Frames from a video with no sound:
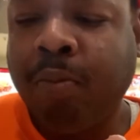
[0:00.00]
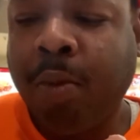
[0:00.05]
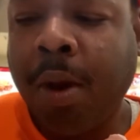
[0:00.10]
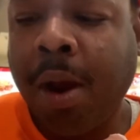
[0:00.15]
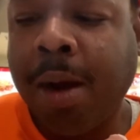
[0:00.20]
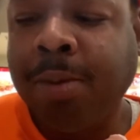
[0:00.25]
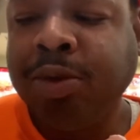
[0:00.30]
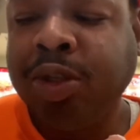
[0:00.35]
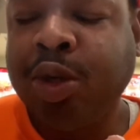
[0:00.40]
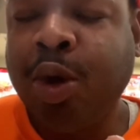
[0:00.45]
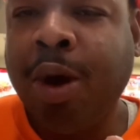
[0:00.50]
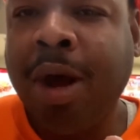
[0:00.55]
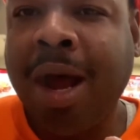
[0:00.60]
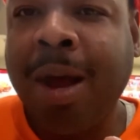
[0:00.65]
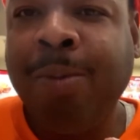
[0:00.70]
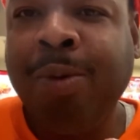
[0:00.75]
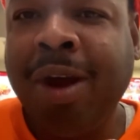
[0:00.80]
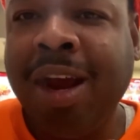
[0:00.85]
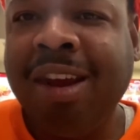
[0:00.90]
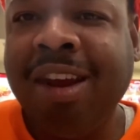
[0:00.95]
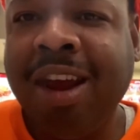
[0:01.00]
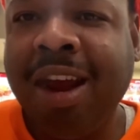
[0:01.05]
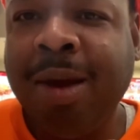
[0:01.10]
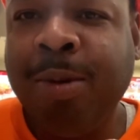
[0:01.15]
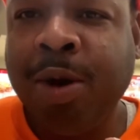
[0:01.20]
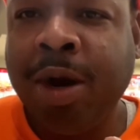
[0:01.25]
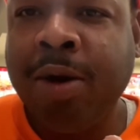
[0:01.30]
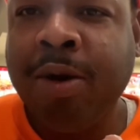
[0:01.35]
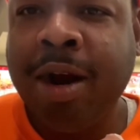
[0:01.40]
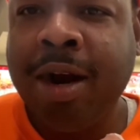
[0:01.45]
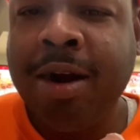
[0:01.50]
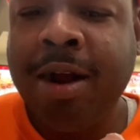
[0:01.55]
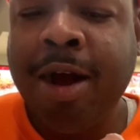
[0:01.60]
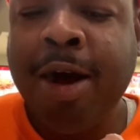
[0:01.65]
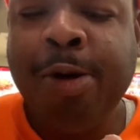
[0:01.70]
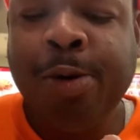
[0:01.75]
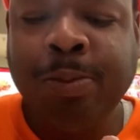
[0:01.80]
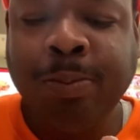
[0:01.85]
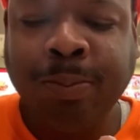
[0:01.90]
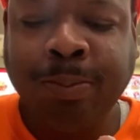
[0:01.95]
I'm so happy I came here right
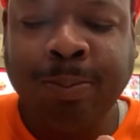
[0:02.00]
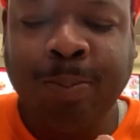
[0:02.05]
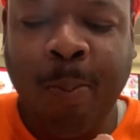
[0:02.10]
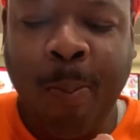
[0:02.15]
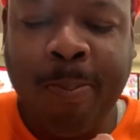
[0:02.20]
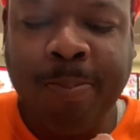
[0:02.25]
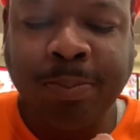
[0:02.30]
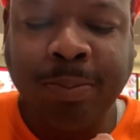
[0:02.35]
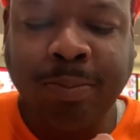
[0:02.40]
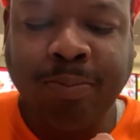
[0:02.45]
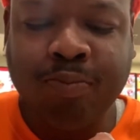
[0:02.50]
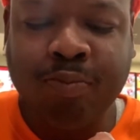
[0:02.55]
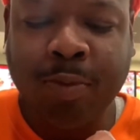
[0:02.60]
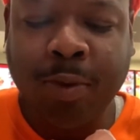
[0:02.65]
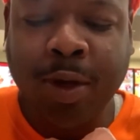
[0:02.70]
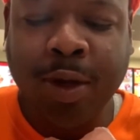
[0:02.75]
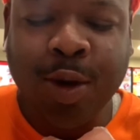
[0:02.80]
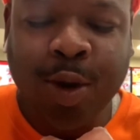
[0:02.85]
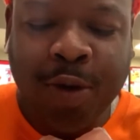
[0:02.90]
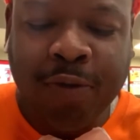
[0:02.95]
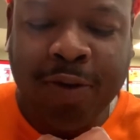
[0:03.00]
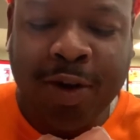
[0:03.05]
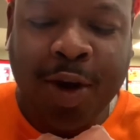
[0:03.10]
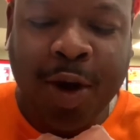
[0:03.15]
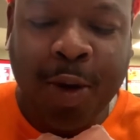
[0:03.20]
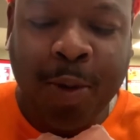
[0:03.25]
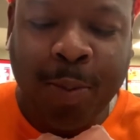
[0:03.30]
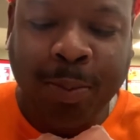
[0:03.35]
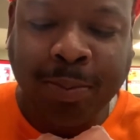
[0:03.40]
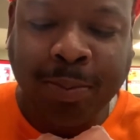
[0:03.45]
now. You don't even know.